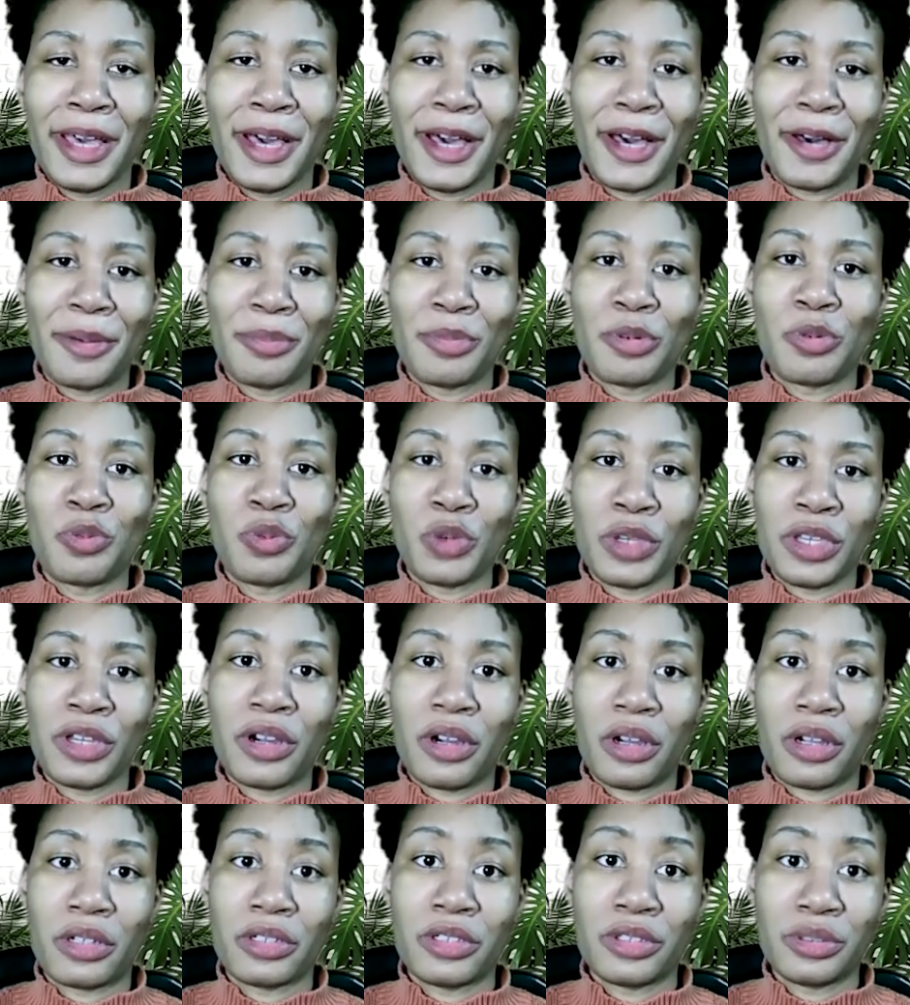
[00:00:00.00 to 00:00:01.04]
But we
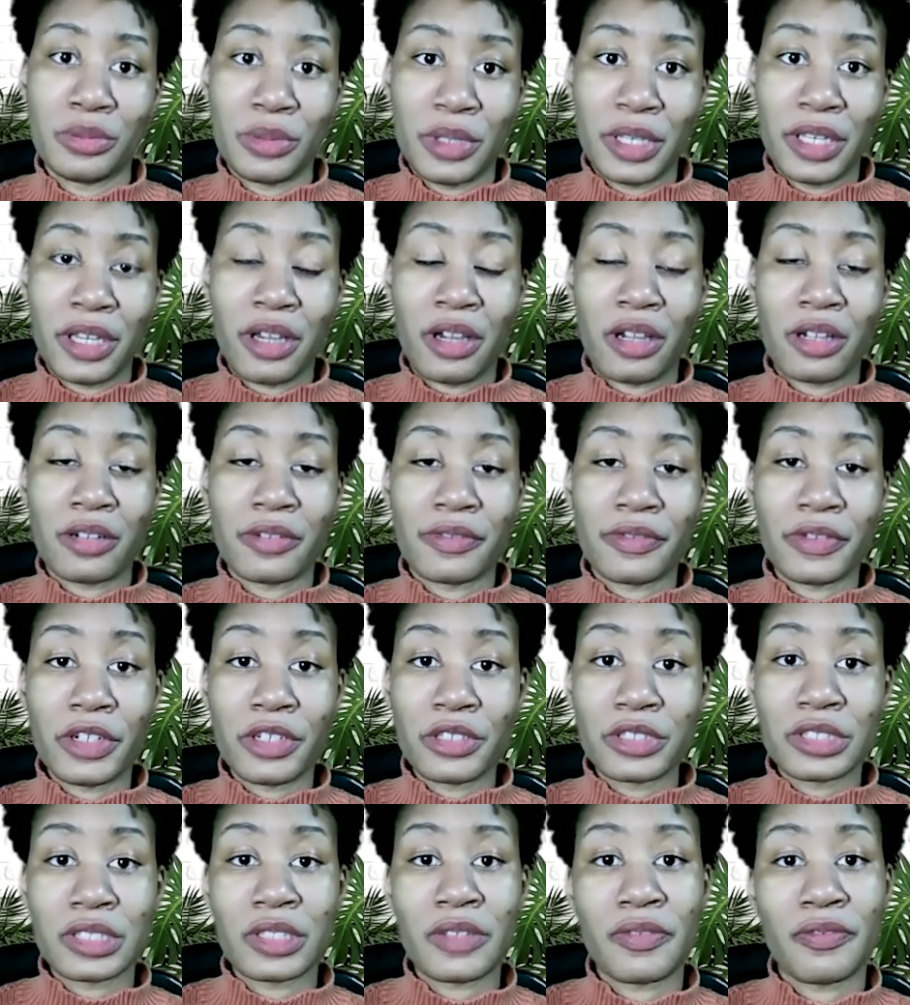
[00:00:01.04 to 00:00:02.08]
are doing our
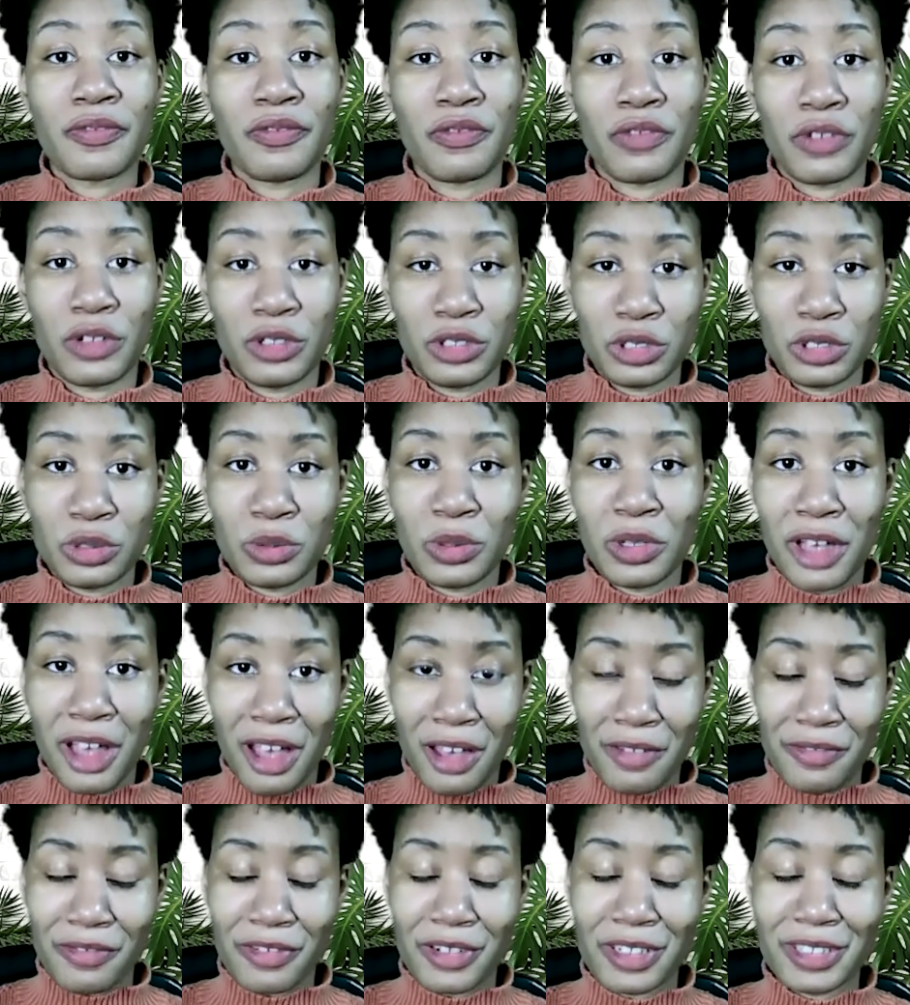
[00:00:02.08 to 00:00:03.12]
first virtual
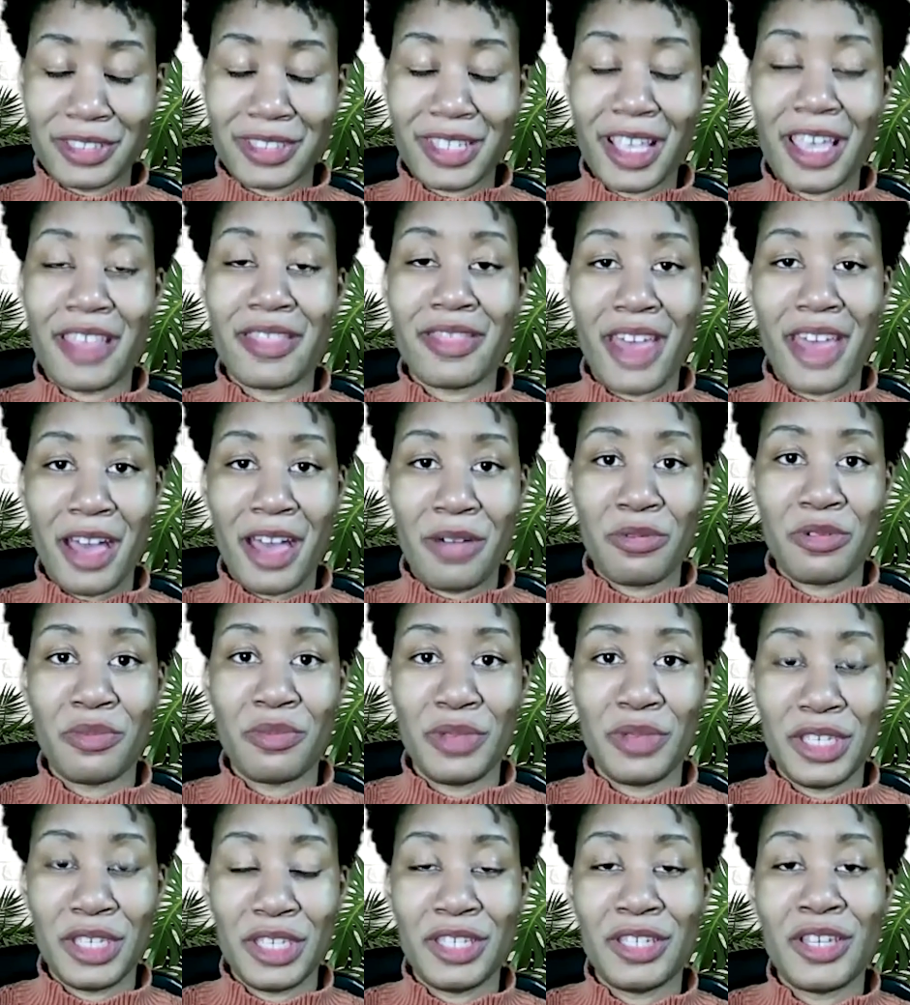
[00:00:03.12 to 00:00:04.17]
conference, and that will
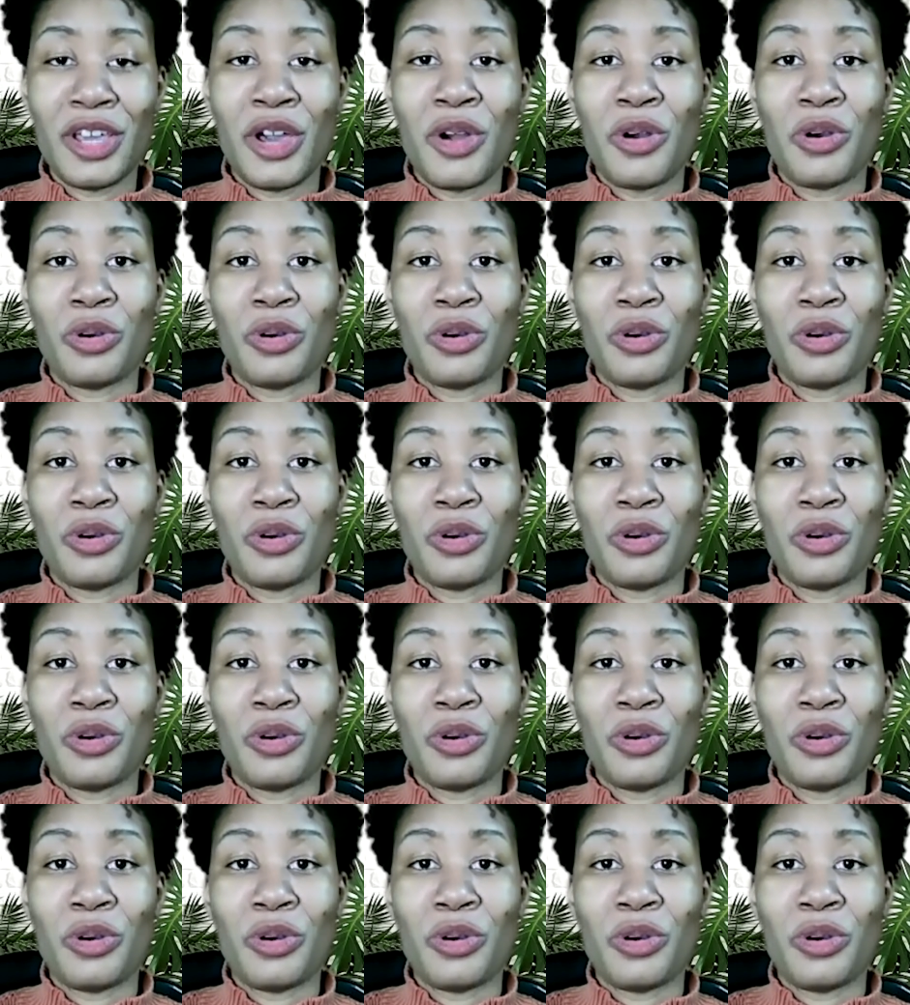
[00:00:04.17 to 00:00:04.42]
be